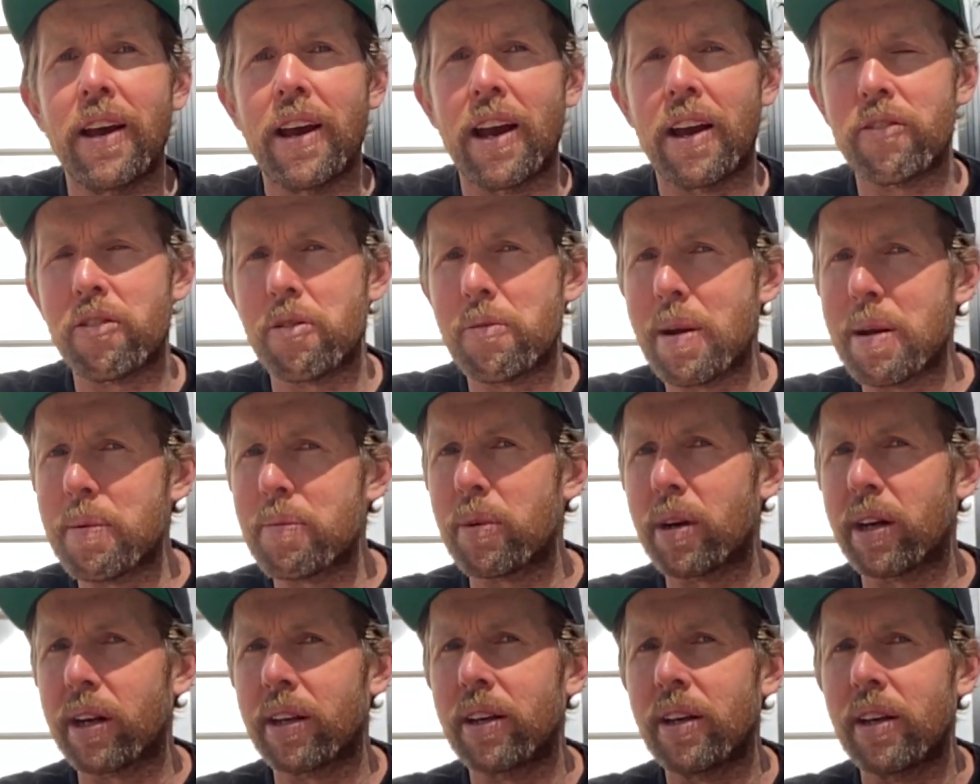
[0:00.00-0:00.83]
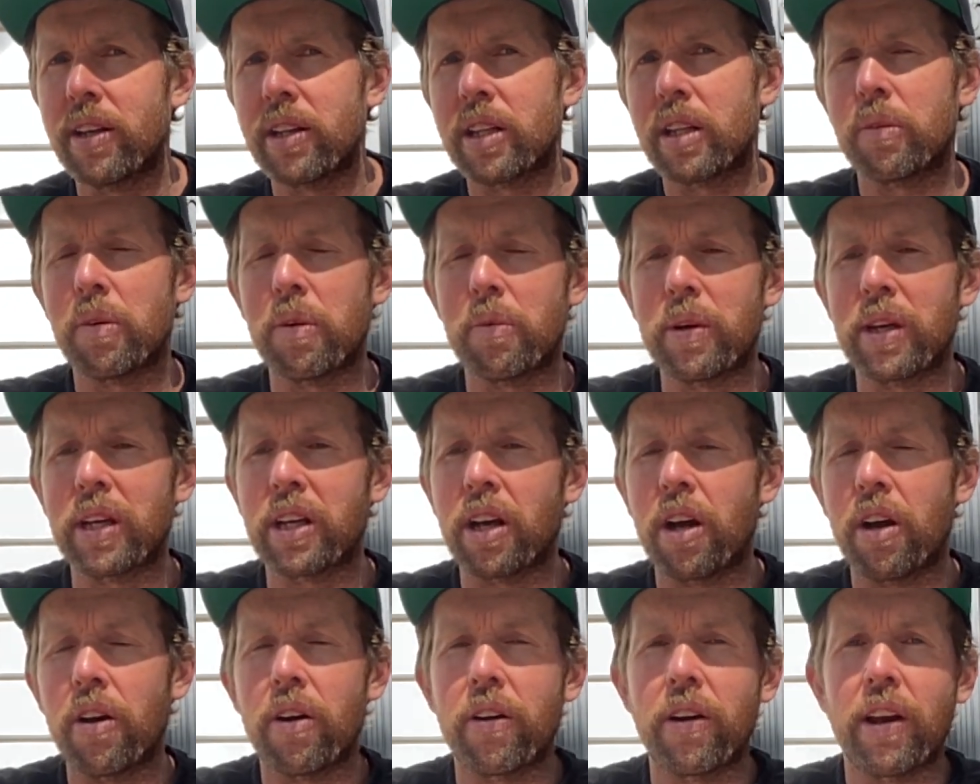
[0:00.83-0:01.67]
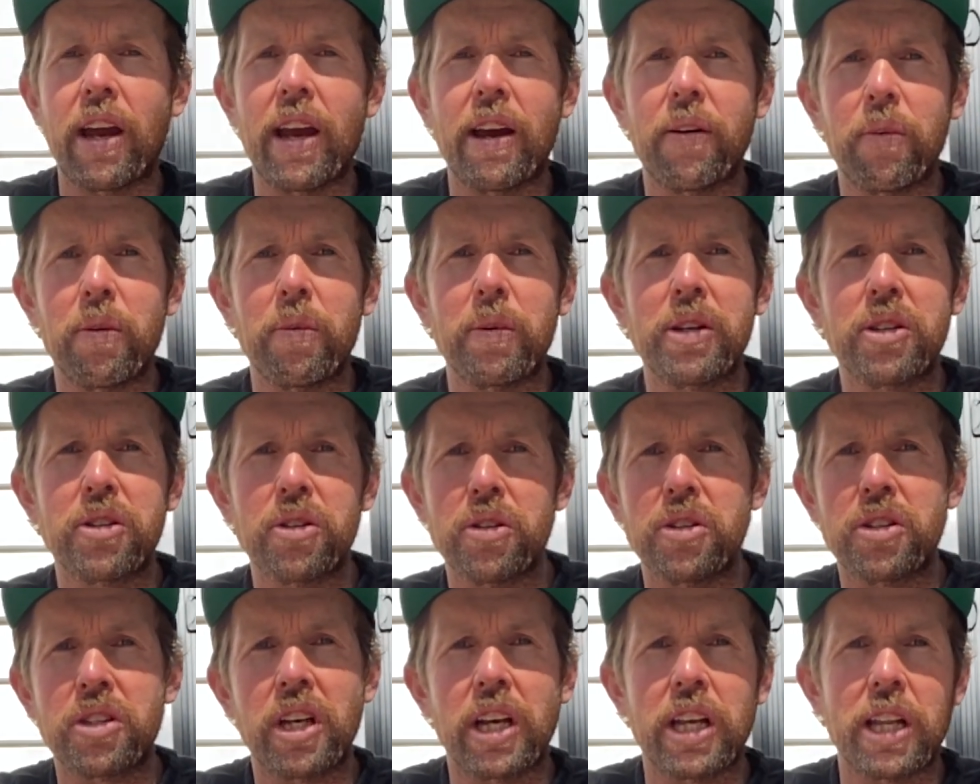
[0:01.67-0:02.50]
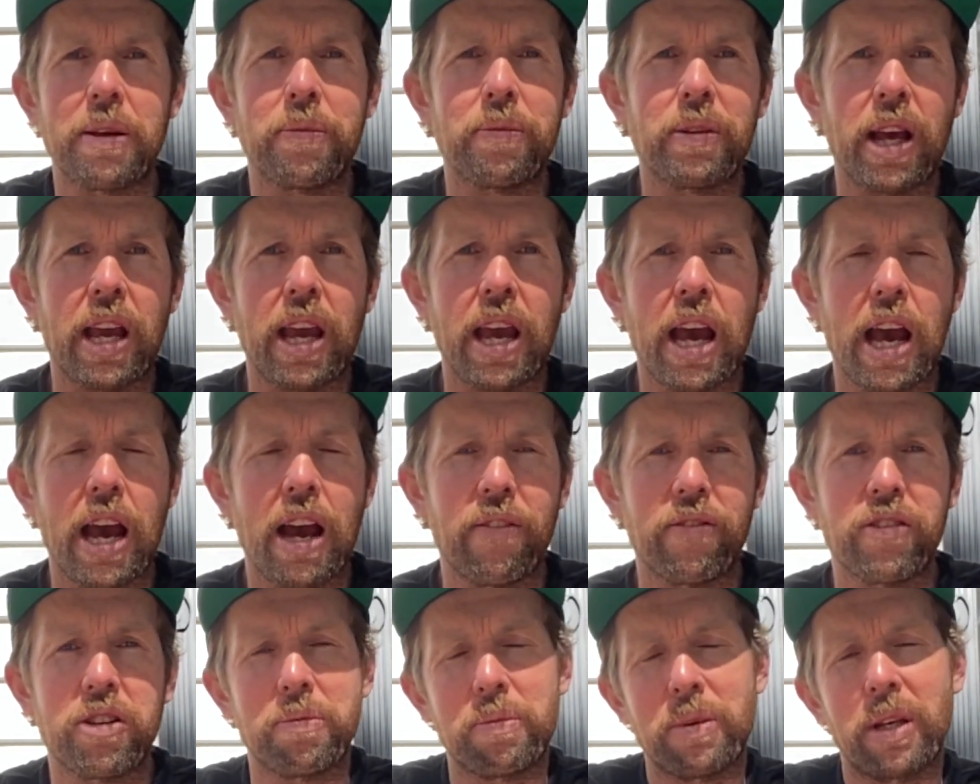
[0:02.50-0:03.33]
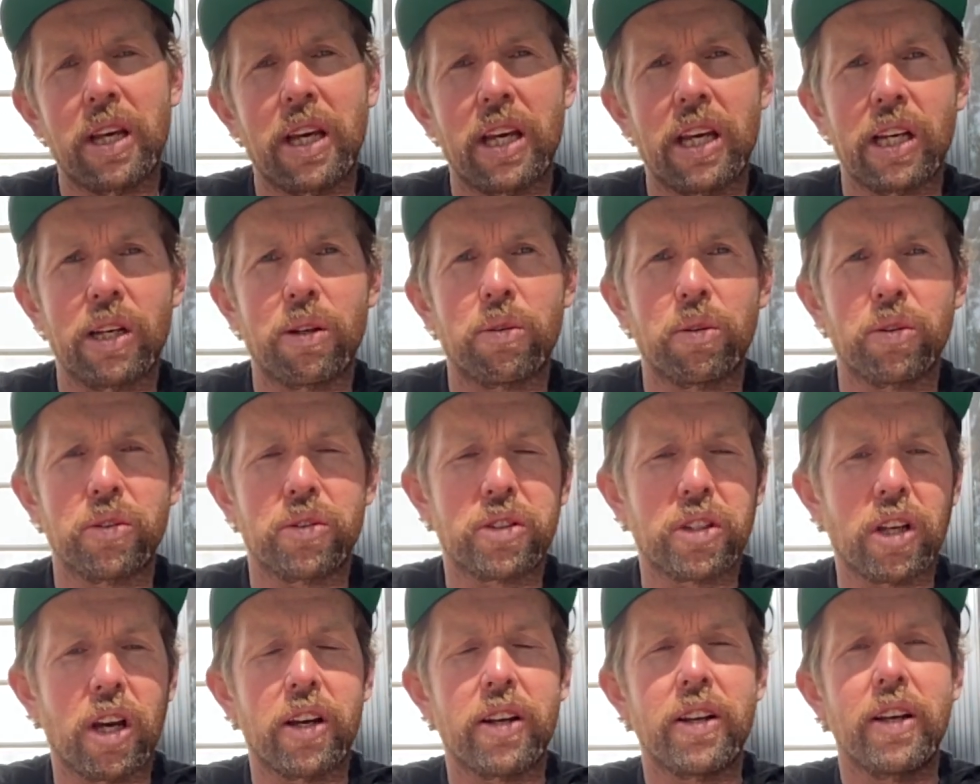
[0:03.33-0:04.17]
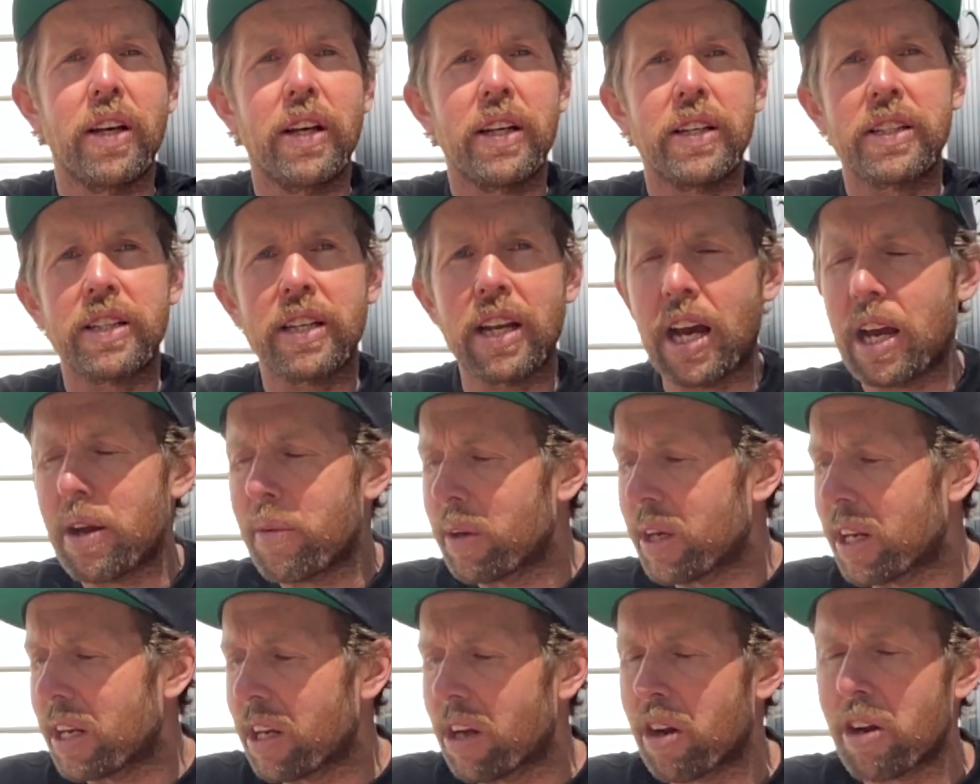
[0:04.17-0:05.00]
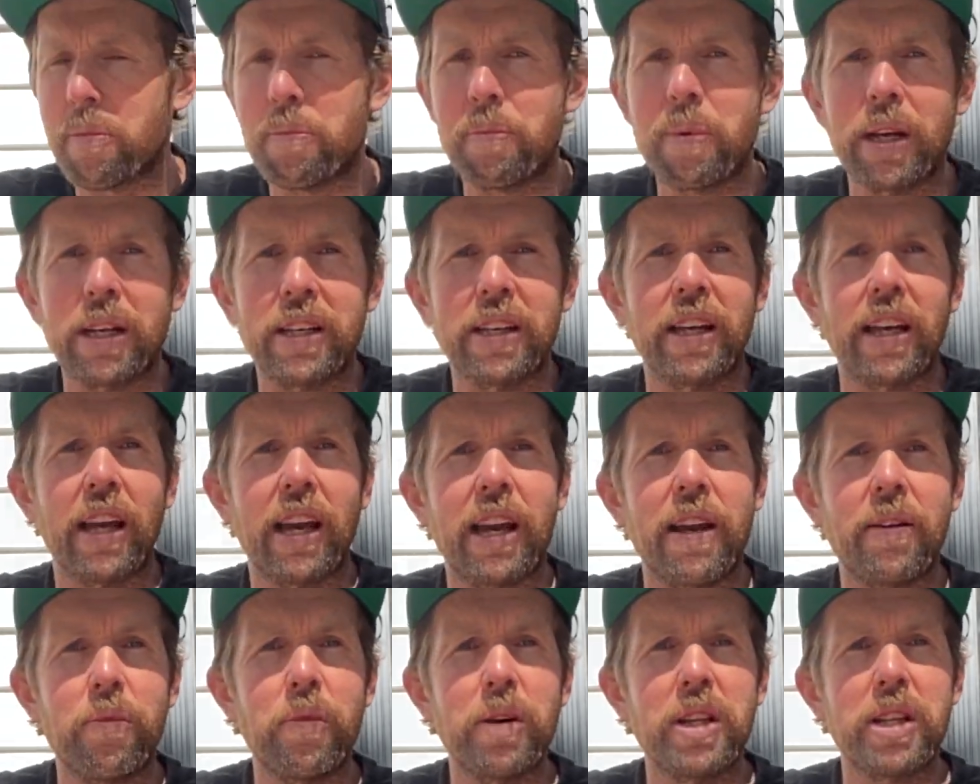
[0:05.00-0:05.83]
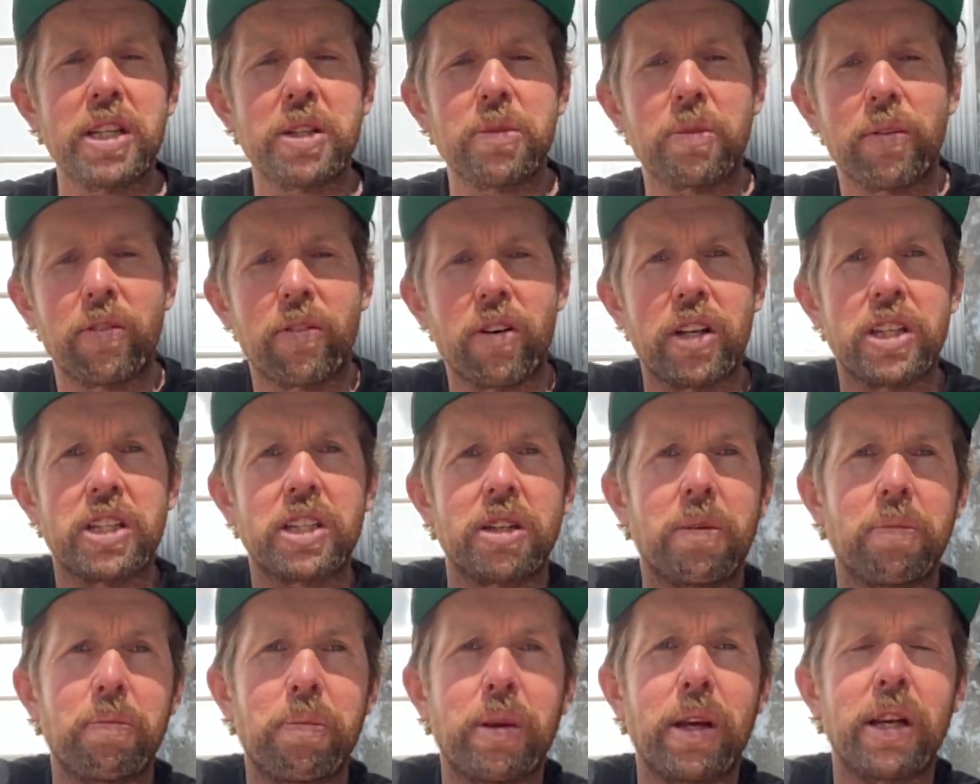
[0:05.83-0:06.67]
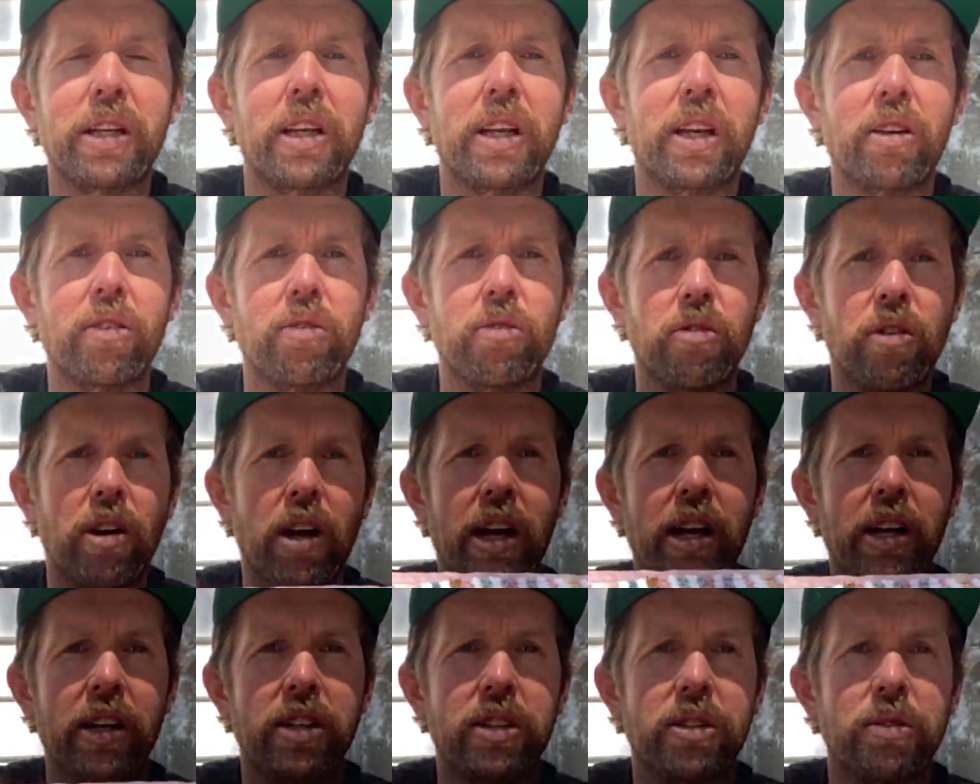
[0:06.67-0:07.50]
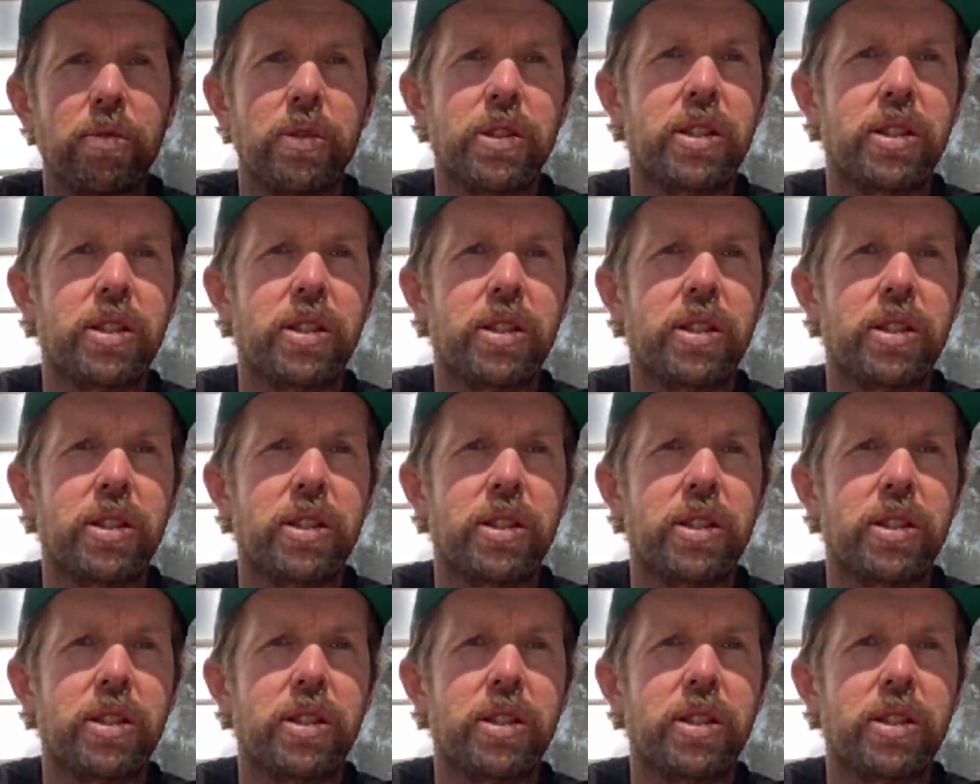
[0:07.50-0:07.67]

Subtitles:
and remembering that when we do share them, they have to be equal. So today we're going to go on a picnic, and with us we've got some picnic rugs,